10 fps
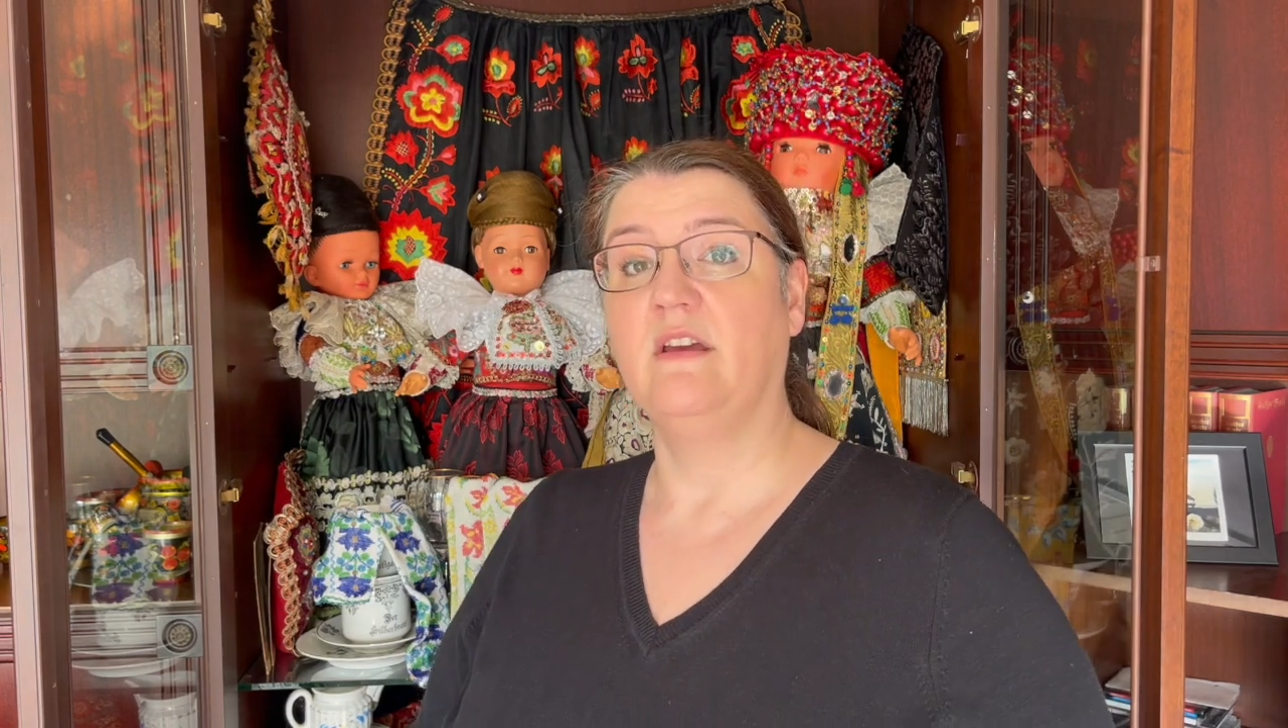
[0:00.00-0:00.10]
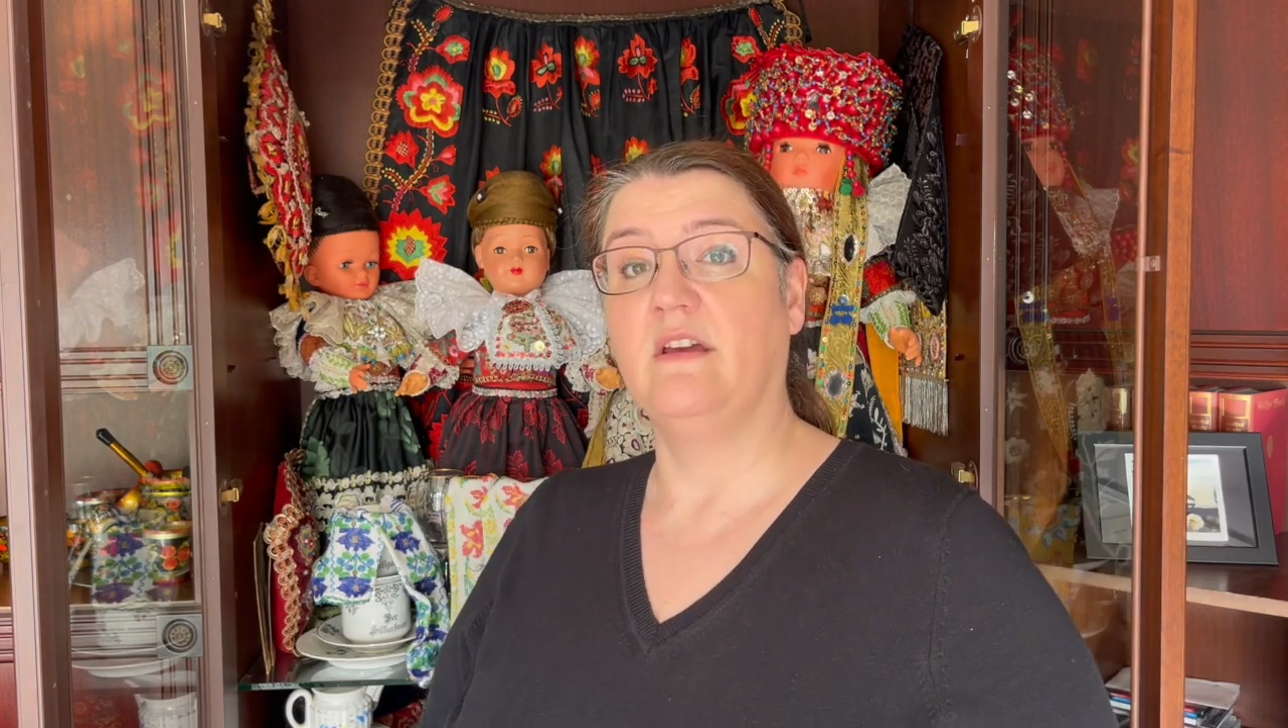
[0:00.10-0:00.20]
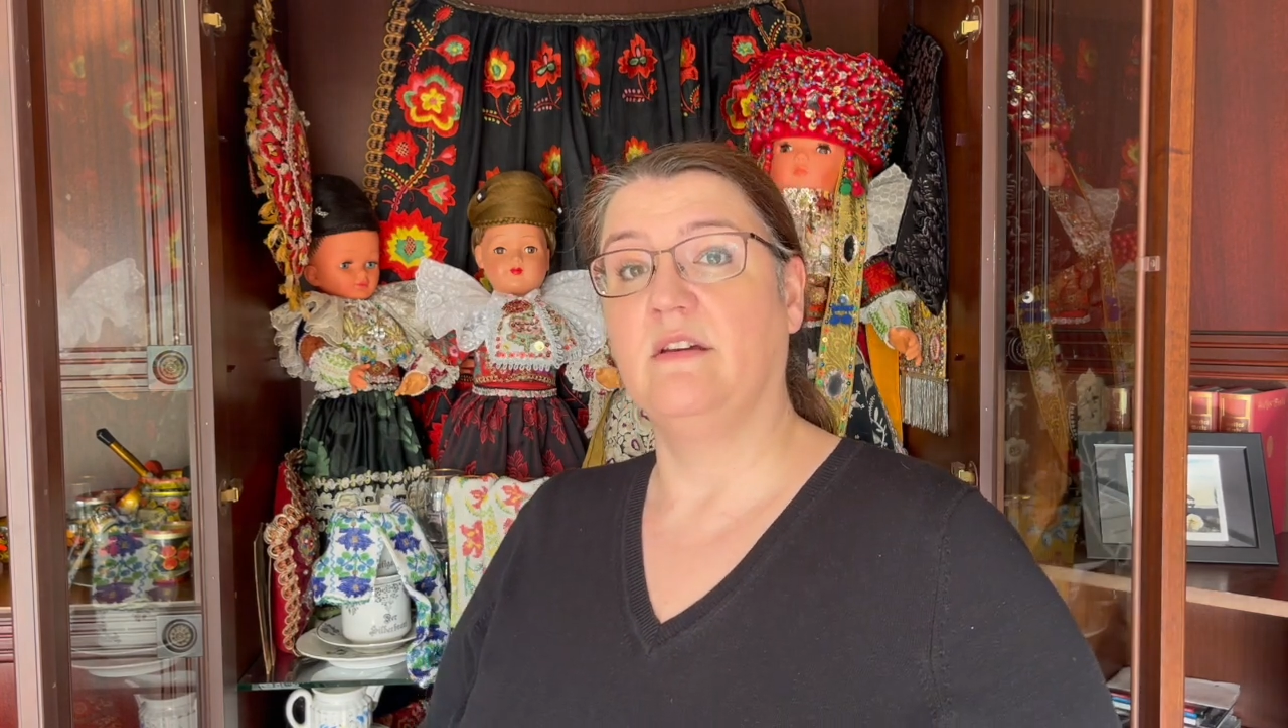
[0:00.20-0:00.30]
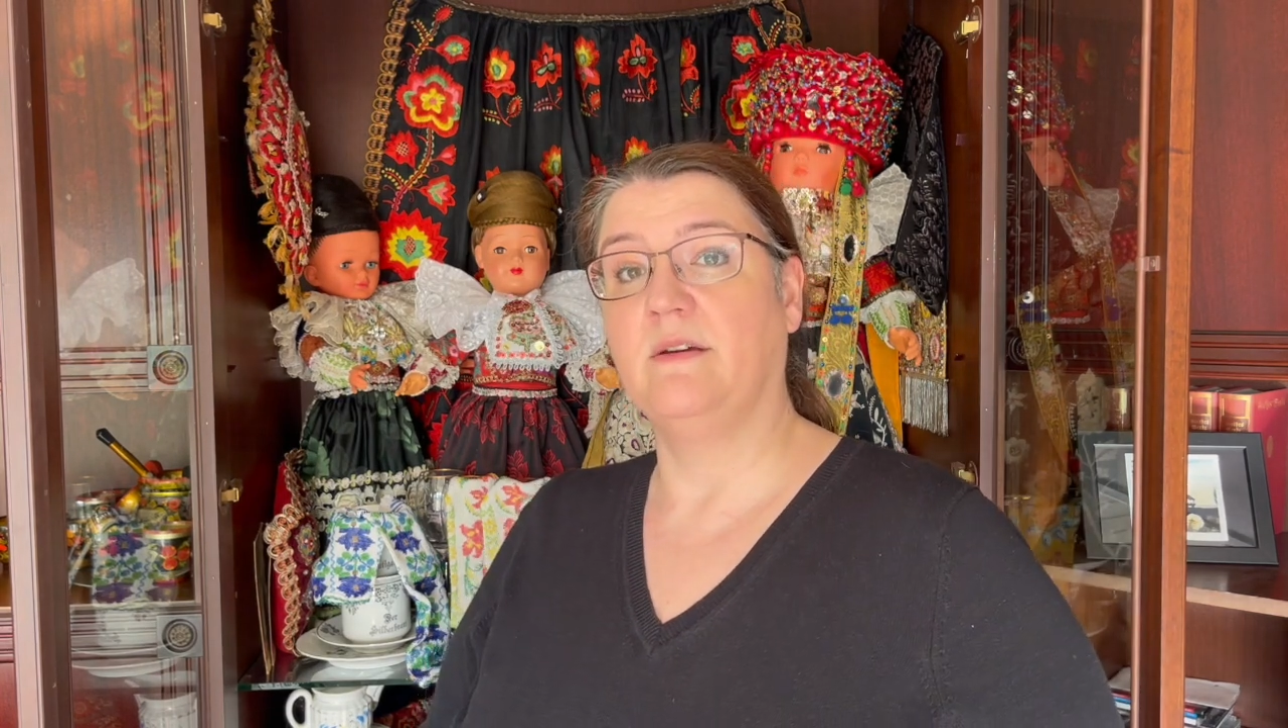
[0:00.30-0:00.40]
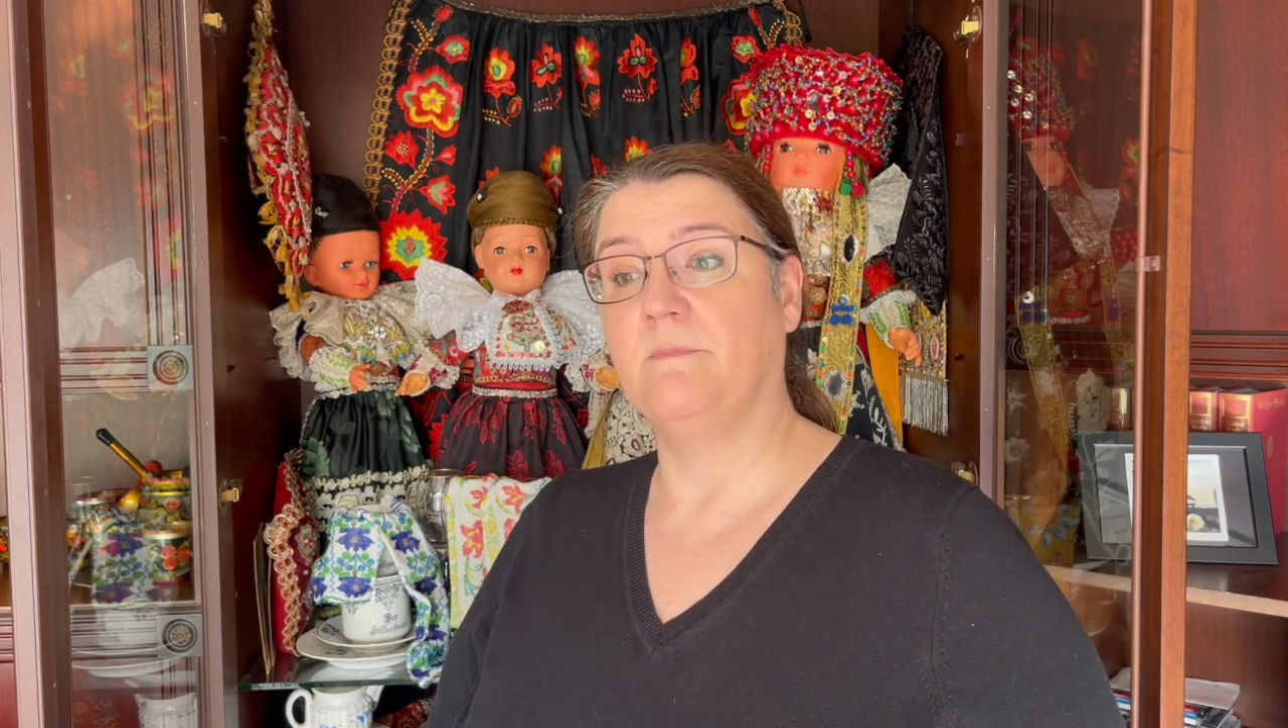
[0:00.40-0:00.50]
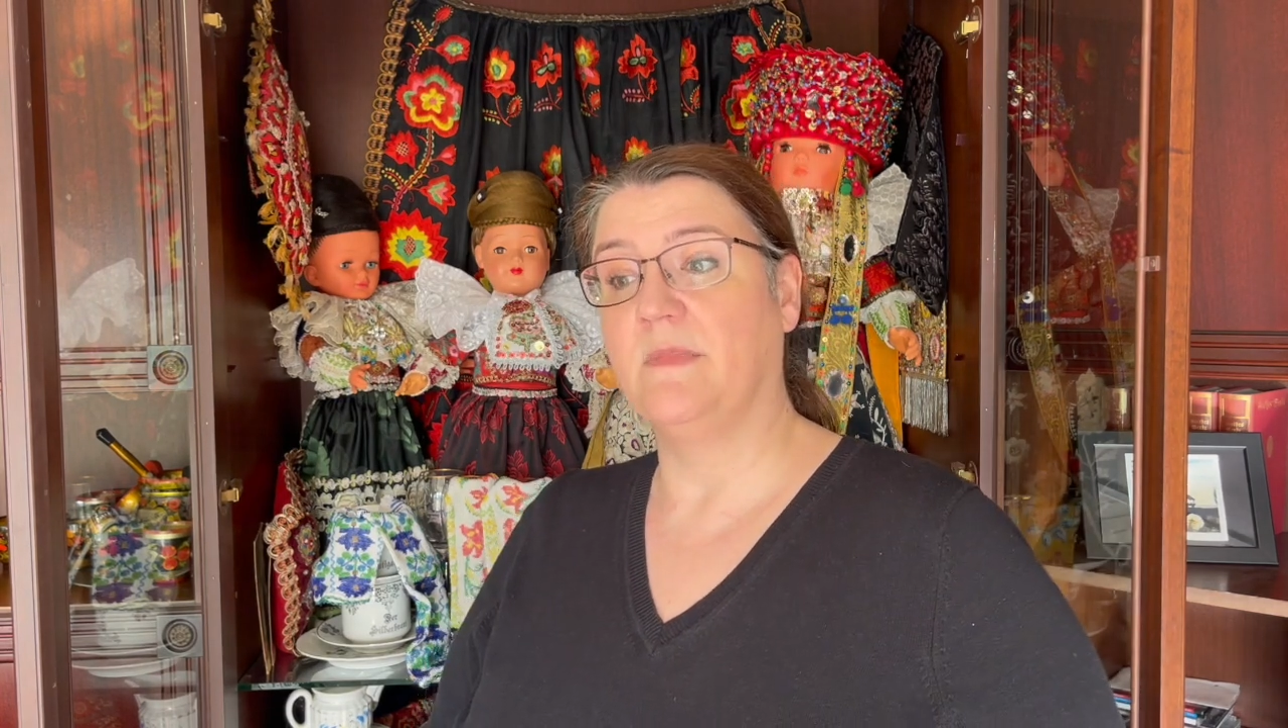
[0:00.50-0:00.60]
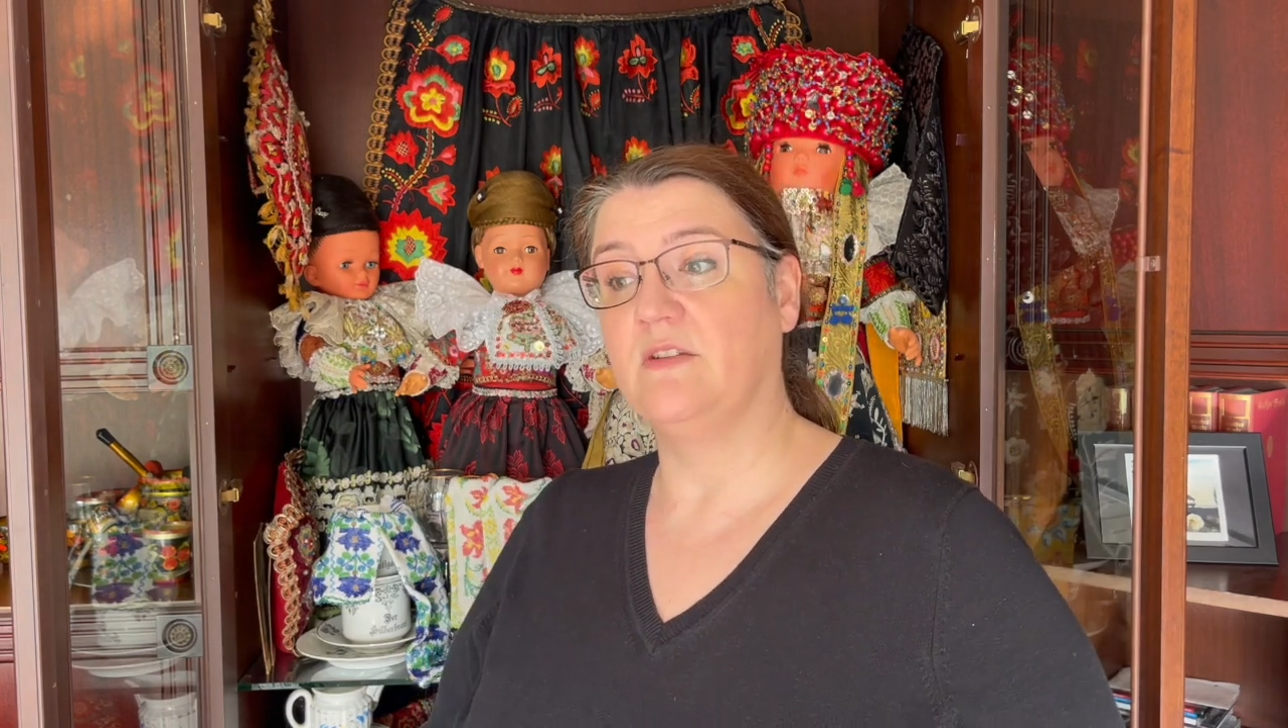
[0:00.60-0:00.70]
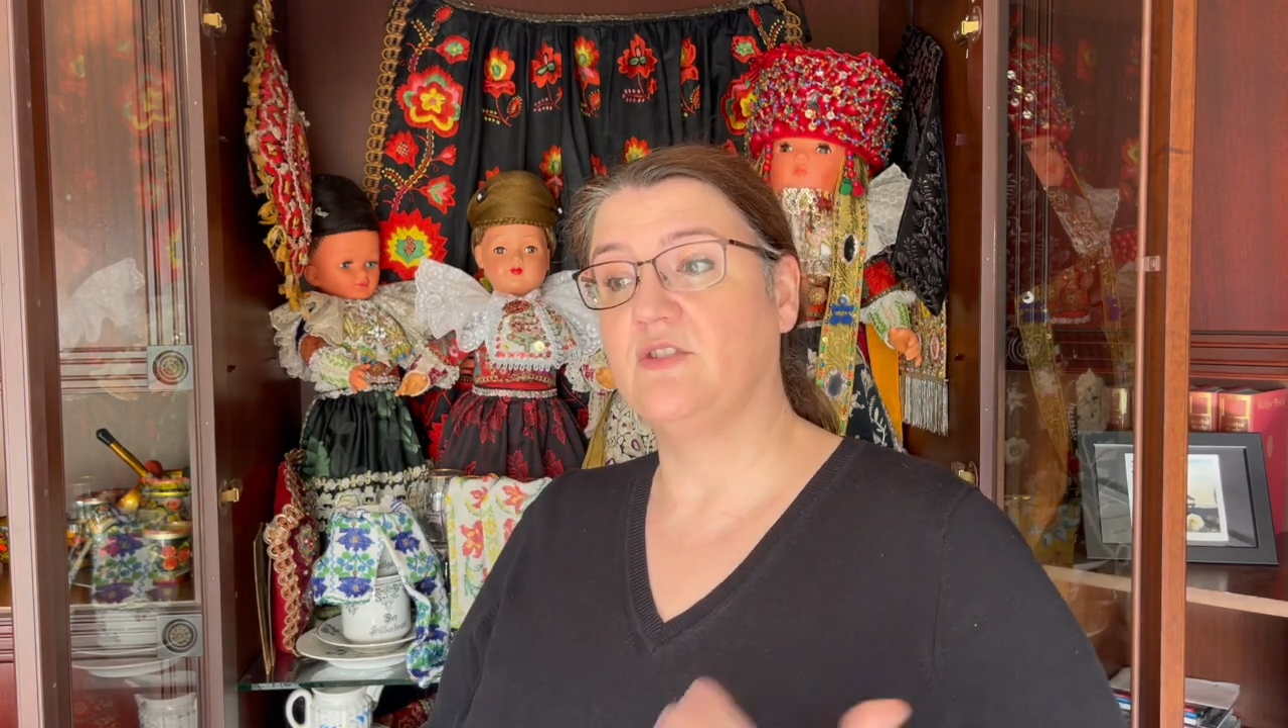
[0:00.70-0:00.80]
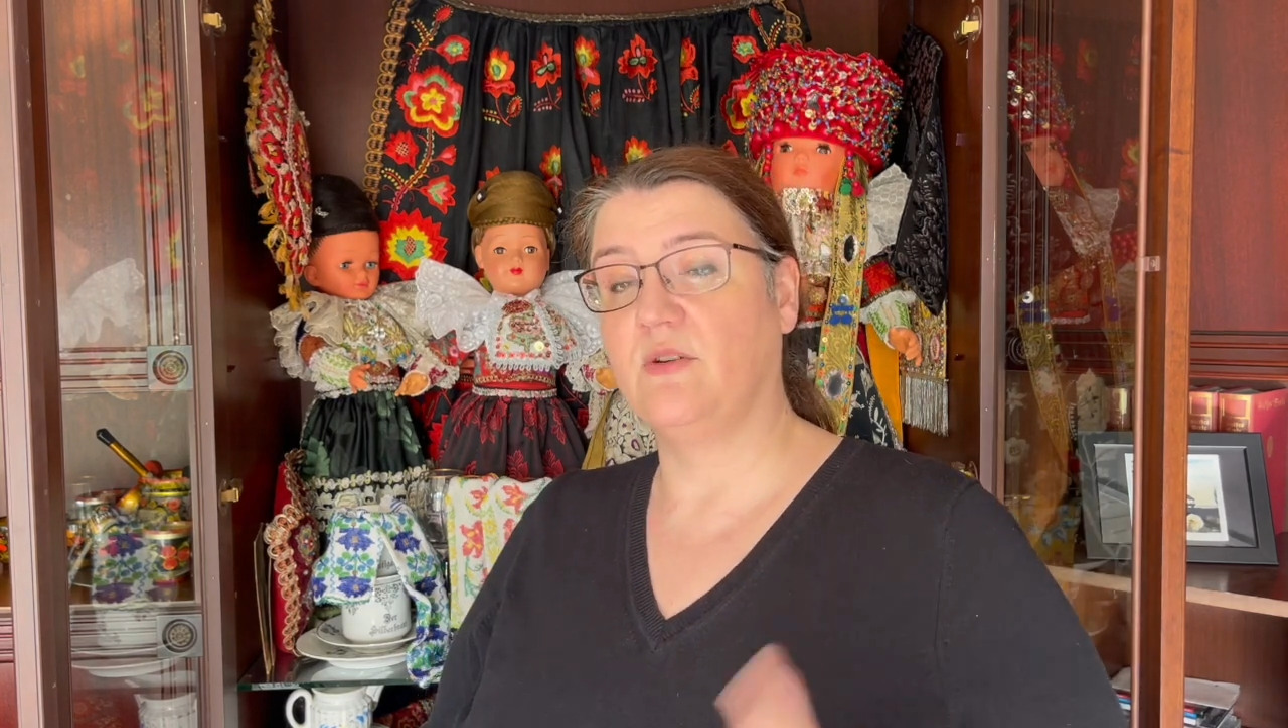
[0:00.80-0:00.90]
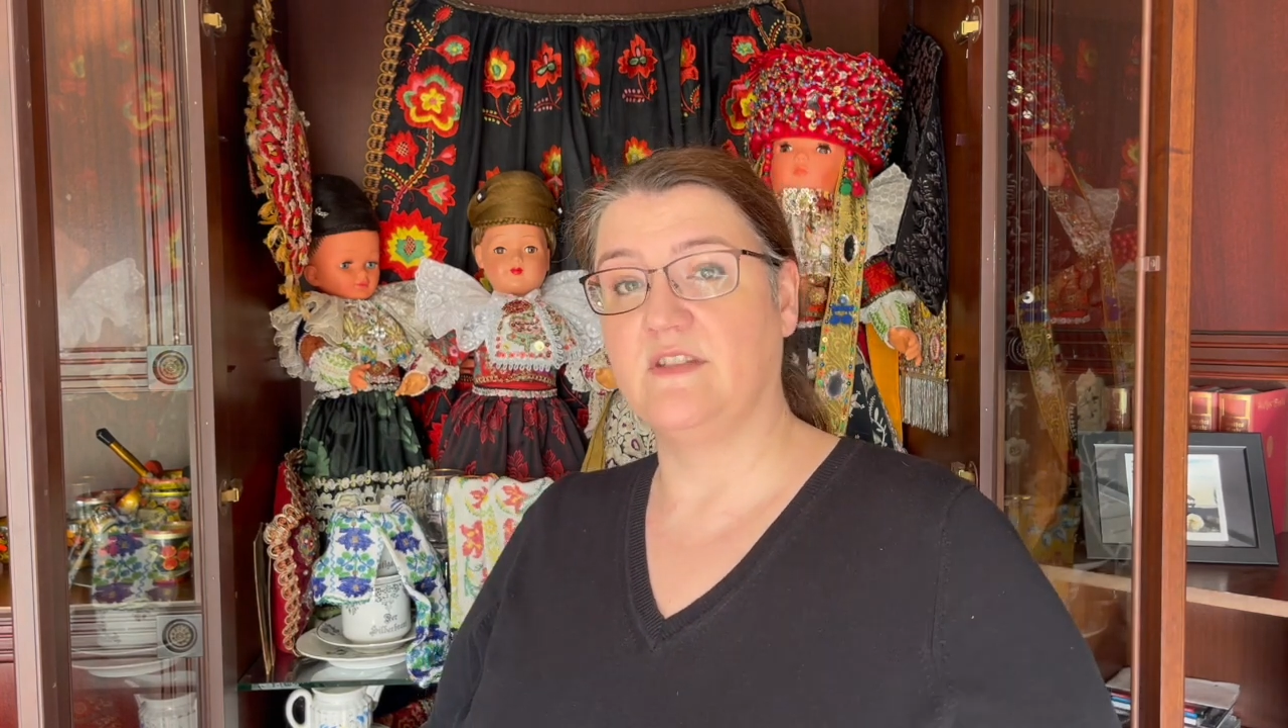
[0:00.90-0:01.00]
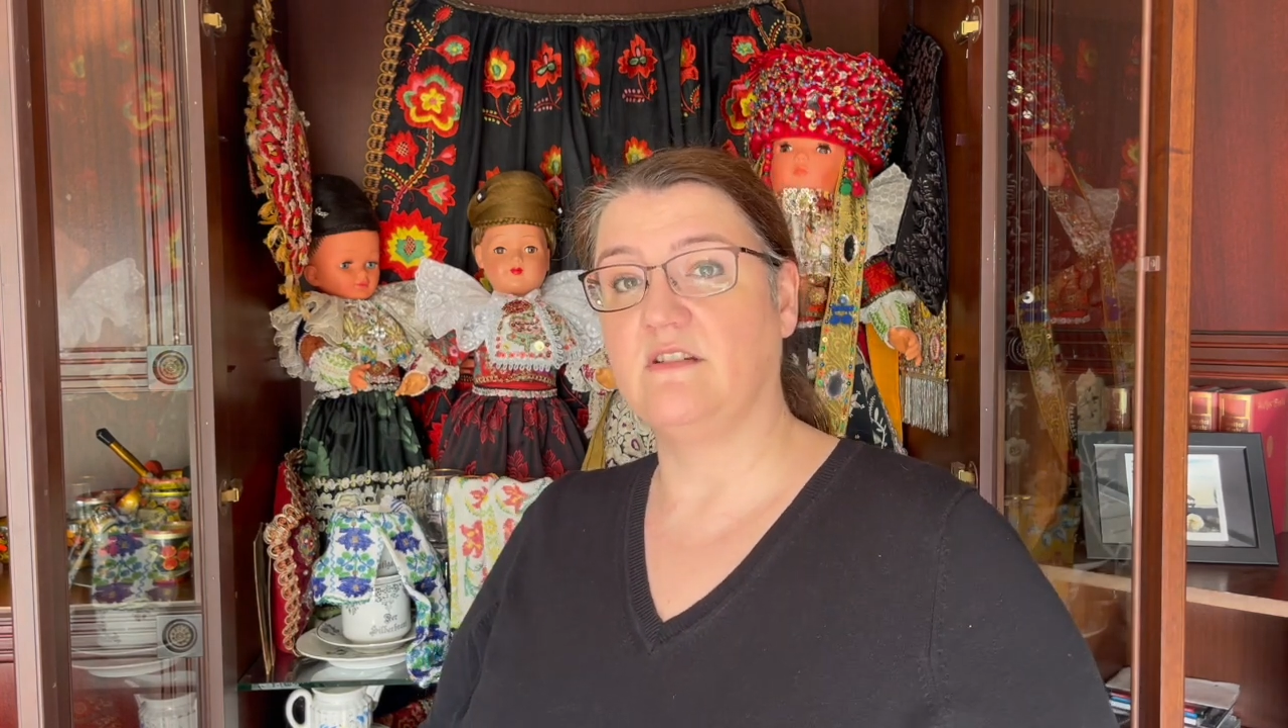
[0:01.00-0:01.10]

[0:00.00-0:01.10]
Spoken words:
these